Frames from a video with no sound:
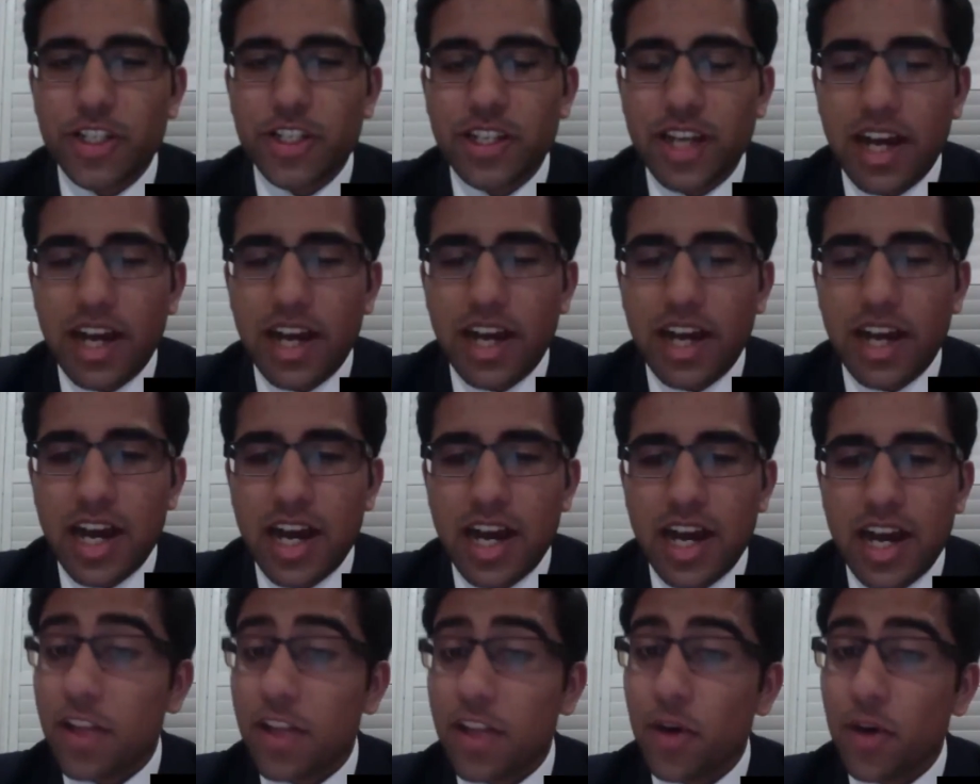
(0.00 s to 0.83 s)

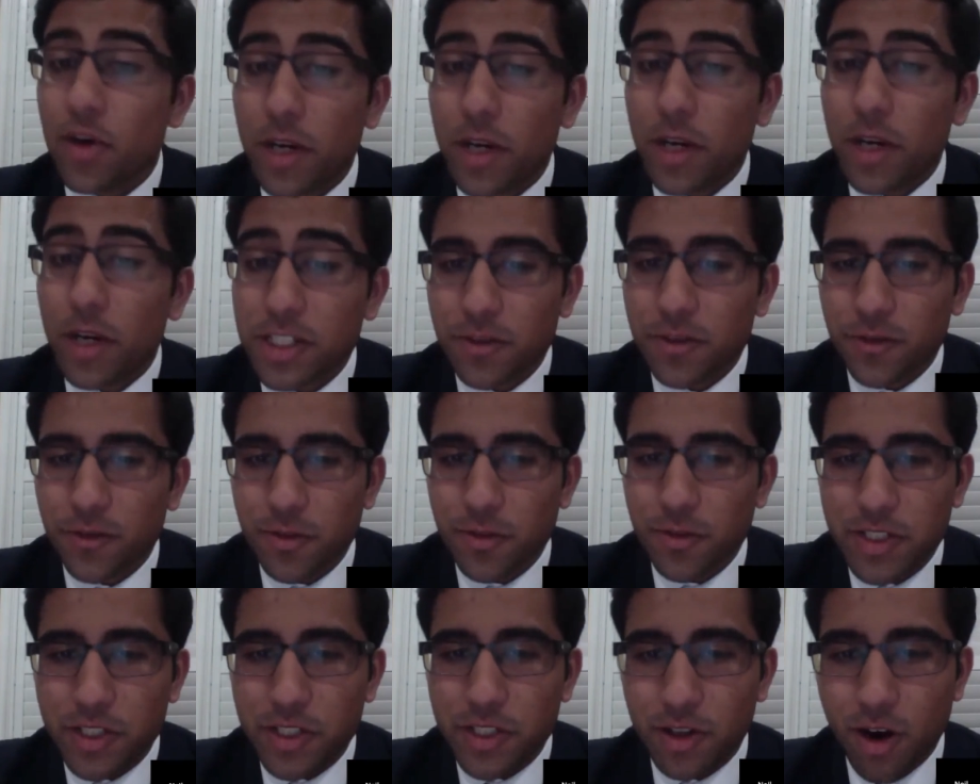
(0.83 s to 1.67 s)
Another question from
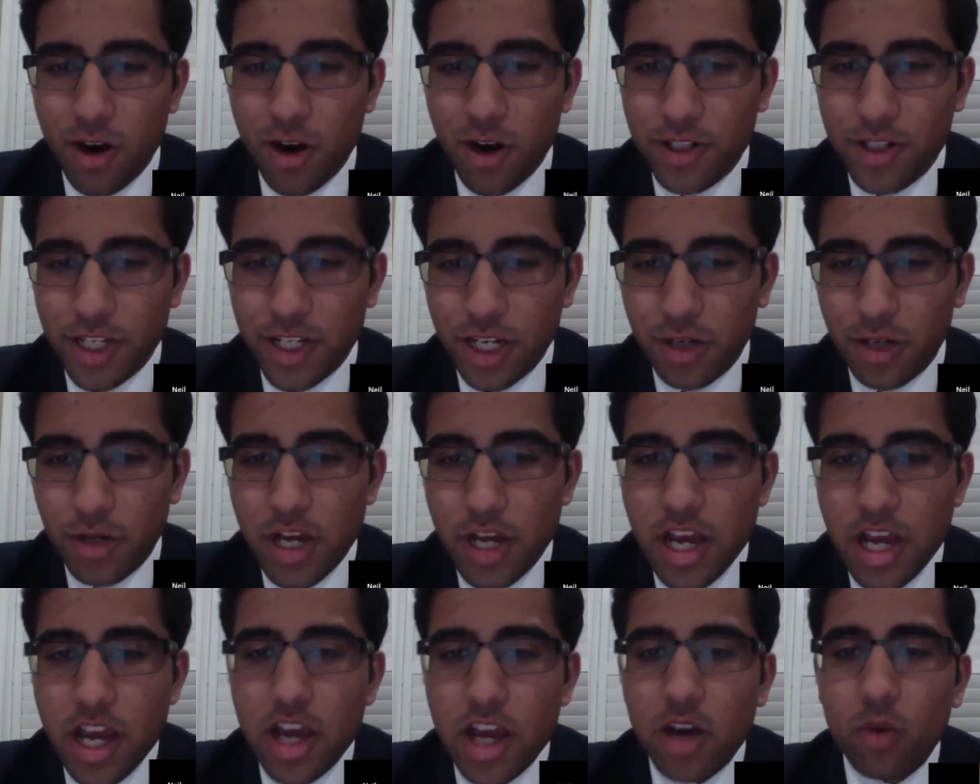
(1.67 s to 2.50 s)
Mr. Arjo.
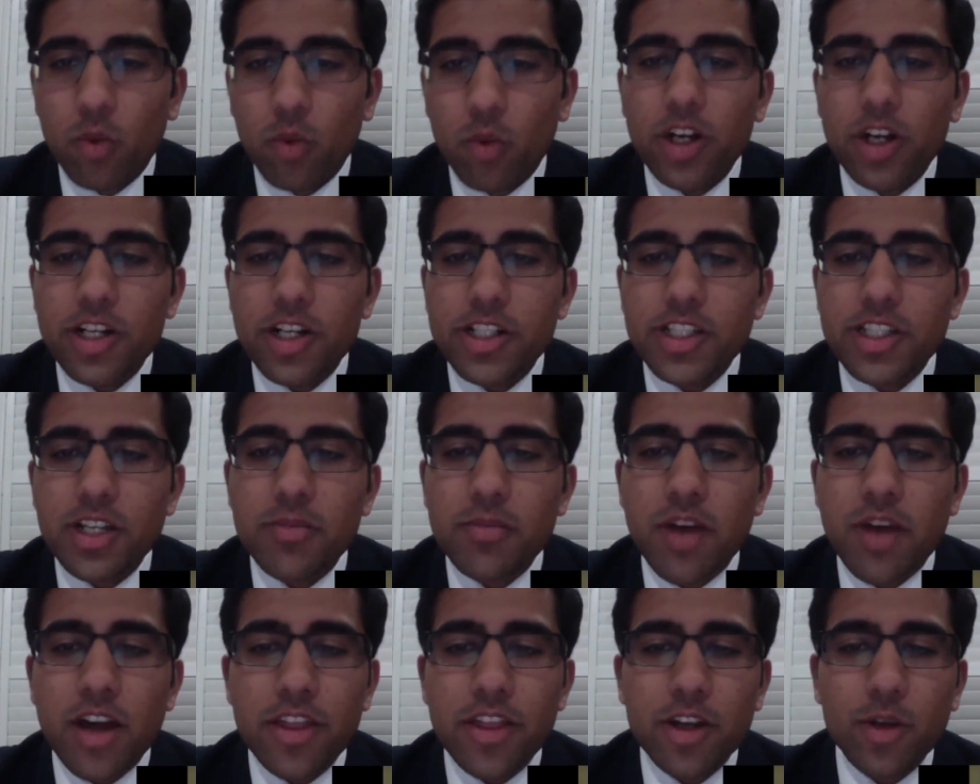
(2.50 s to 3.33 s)
What are some
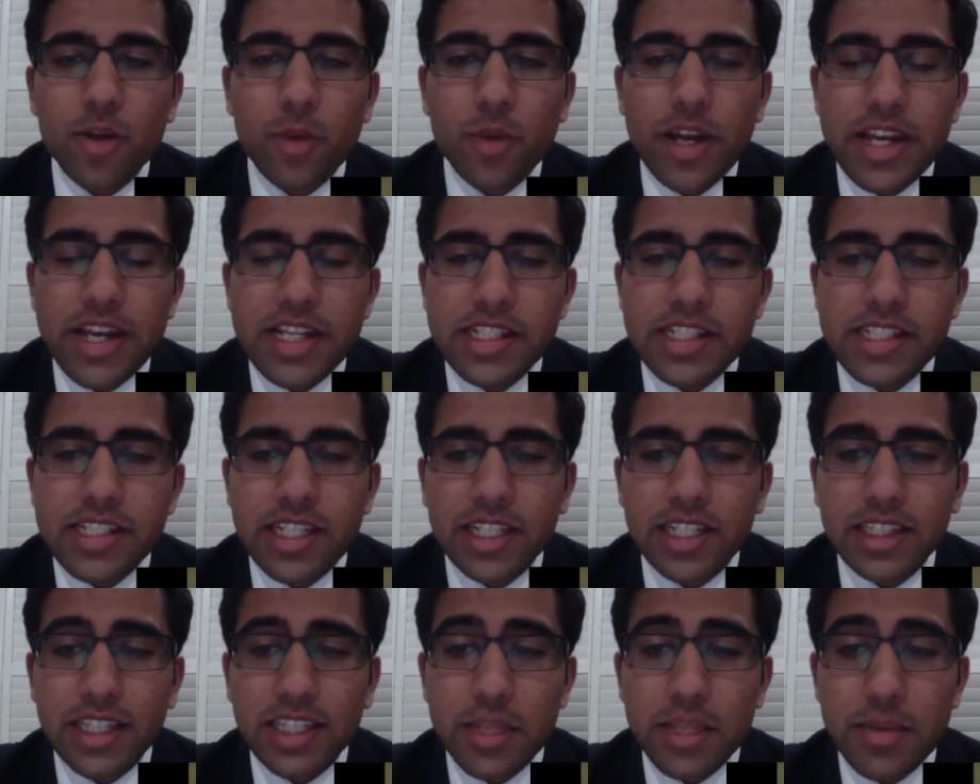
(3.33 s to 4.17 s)
other ways to
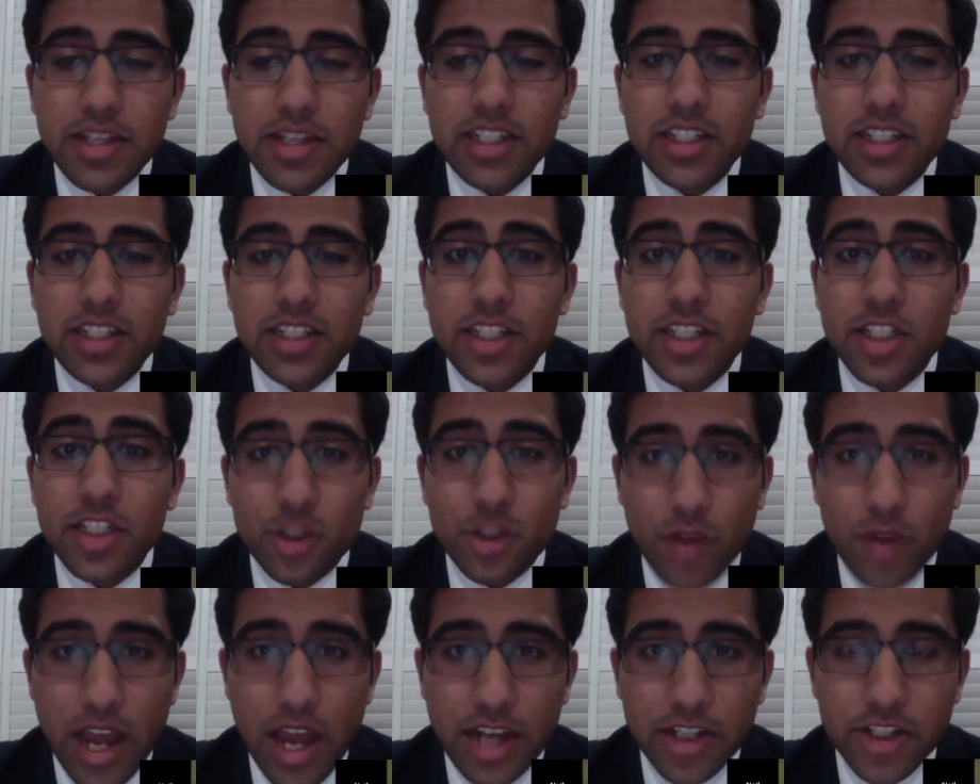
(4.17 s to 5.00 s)
limit
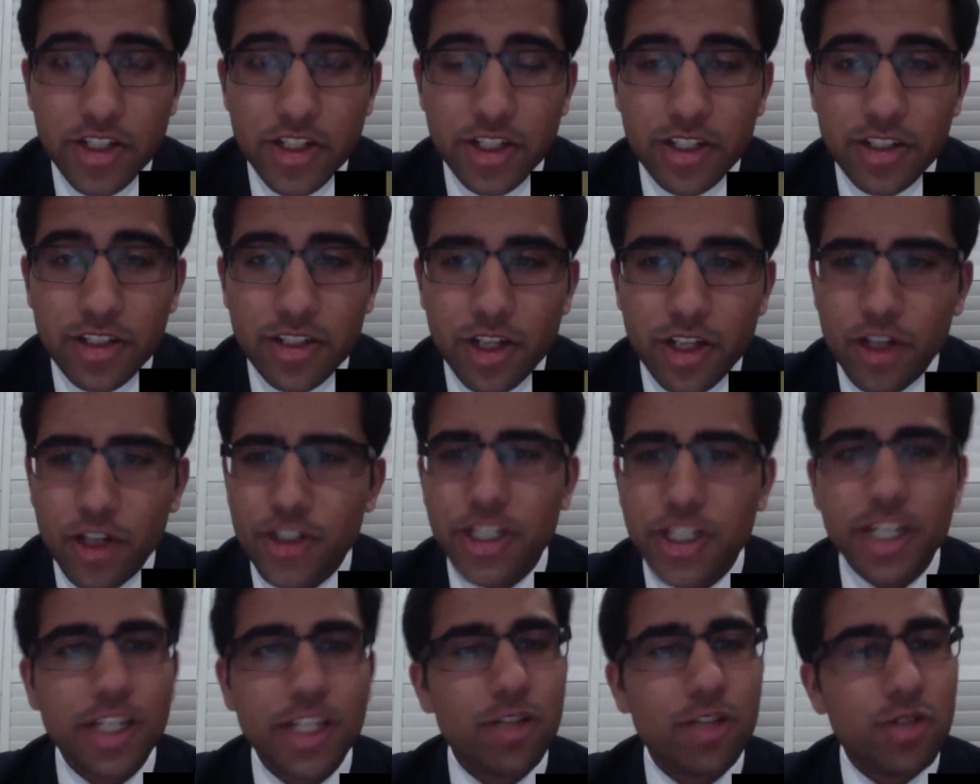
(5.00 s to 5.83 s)
distractions?
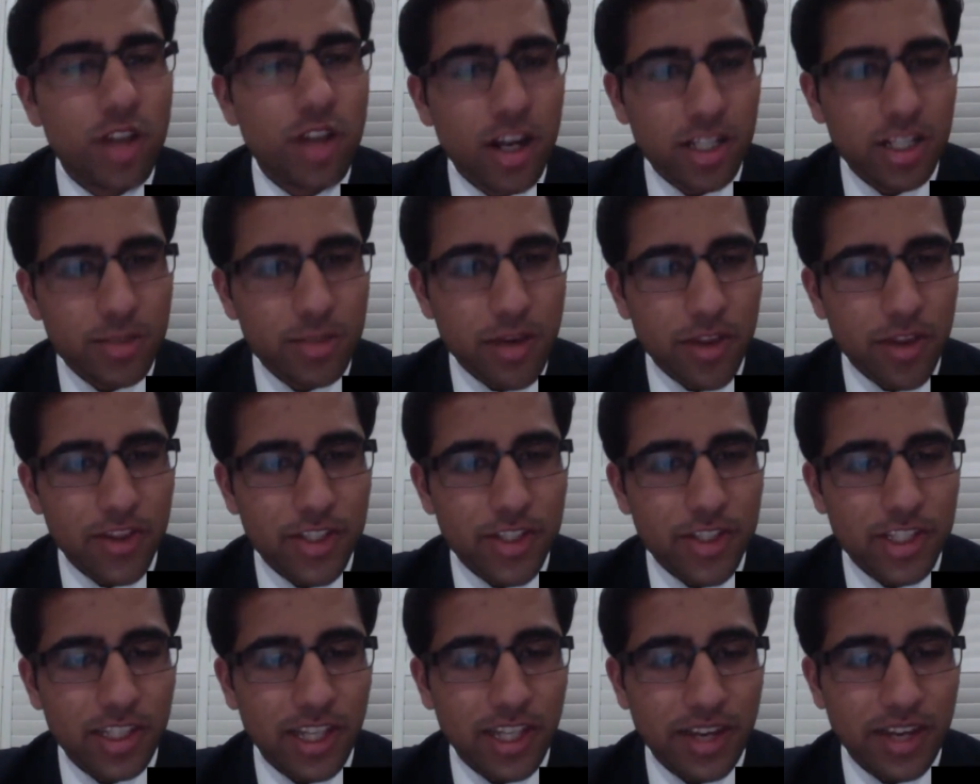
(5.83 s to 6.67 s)
Archita, you talked about this in
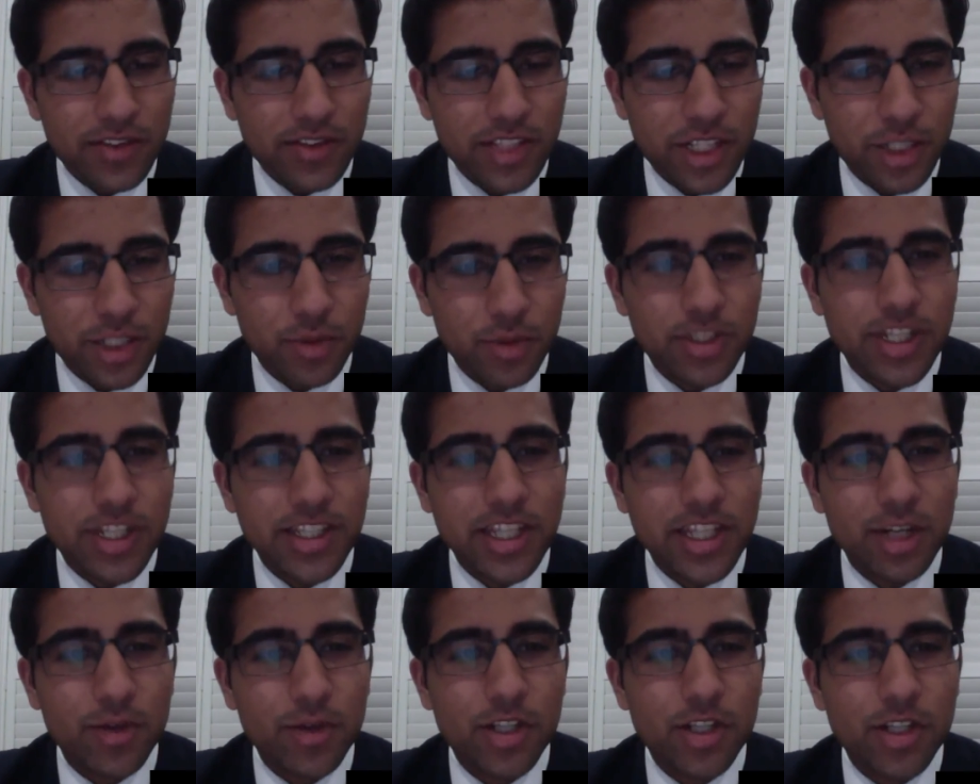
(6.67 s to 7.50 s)
the live session. You want to take
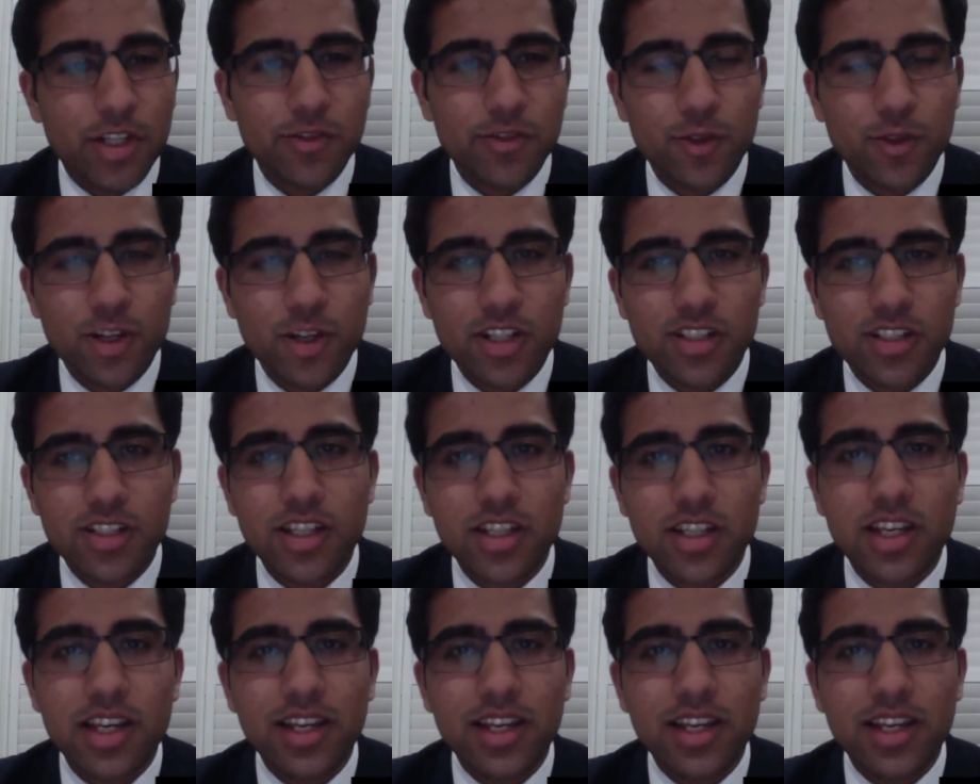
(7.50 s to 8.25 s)
that question for us?